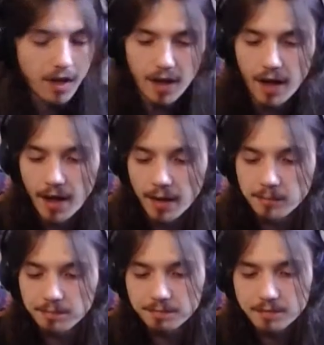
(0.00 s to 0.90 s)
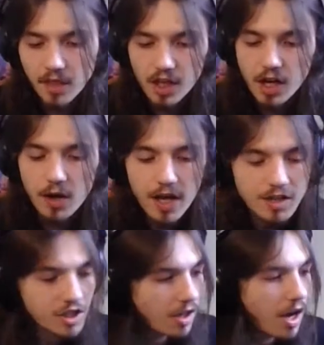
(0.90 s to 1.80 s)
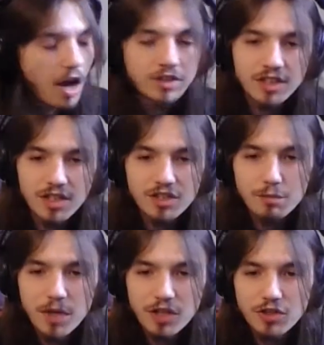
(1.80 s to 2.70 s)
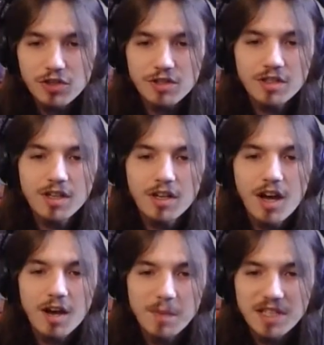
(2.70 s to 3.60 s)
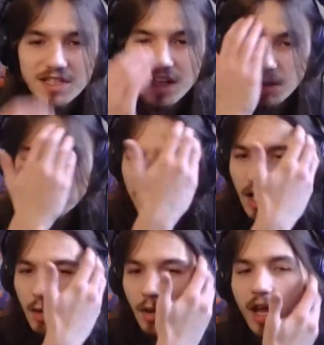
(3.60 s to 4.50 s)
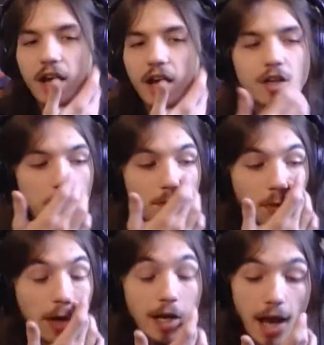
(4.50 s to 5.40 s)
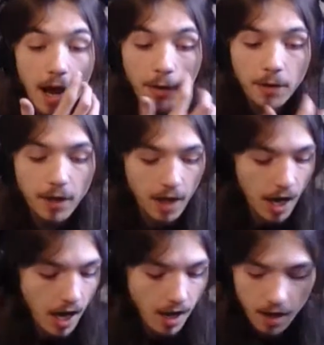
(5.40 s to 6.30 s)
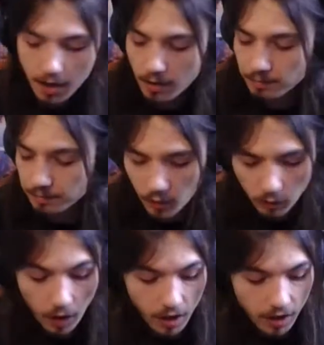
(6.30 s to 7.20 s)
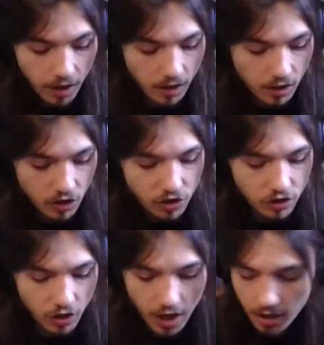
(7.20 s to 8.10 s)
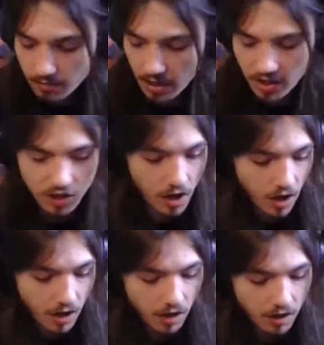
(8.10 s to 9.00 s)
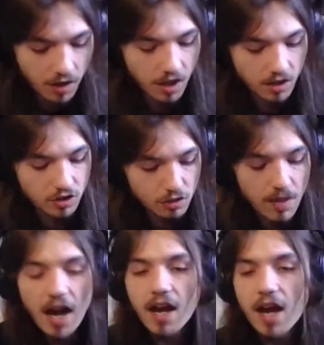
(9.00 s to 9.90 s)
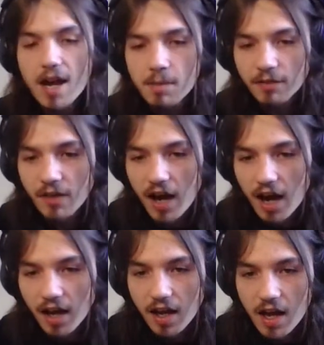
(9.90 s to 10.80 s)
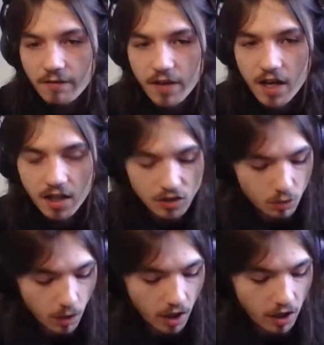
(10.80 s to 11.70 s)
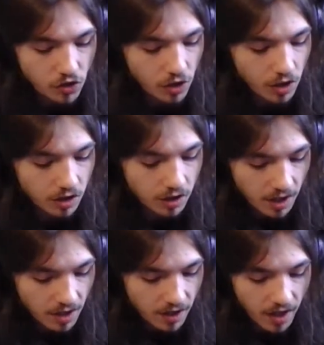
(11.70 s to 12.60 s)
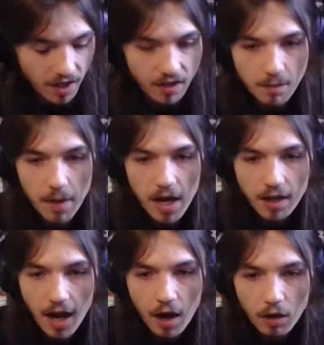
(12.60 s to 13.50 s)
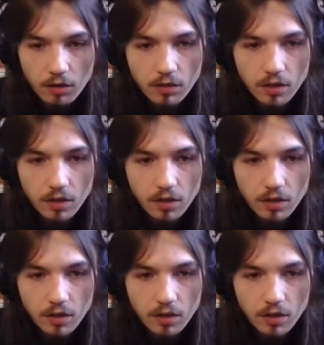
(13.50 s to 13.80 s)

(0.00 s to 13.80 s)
AJ, I'll send you pictures of my setup, whatnot. But right now, I am running straight my guitar into my Amplify FX 100. Then the main out